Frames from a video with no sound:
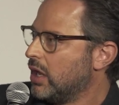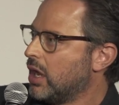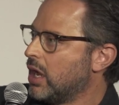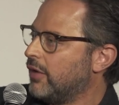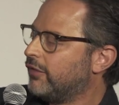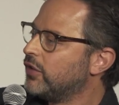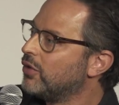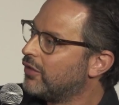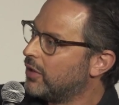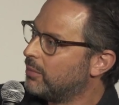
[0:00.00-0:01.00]
a
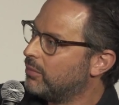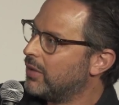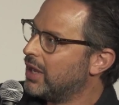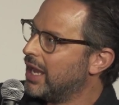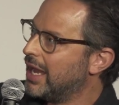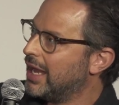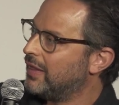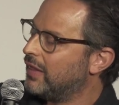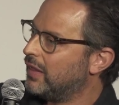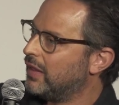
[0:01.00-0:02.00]
few of them,
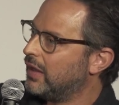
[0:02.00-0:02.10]
and